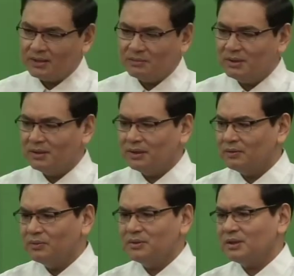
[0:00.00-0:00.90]
and Mindanao
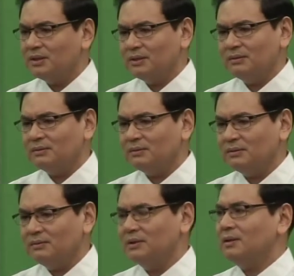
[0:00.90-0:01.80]
who would say
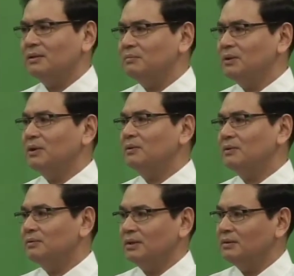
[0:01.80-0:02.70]
we'd rather be on our
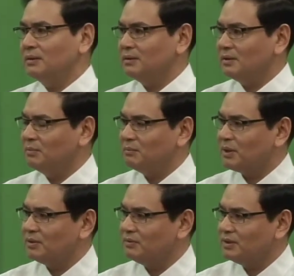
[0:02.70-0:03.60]
own than be
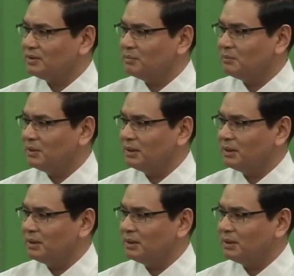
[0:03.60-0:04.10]
part of this republic.